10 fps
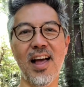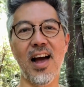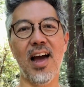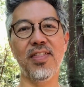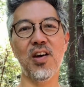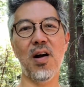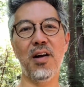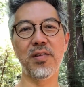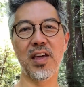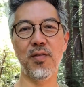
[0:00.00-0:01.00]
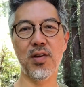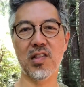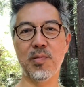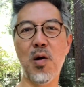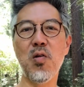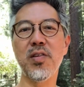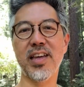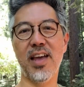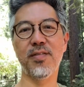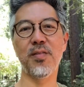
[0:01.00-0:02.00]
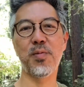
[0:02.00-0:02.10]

I thought I would give you a small gift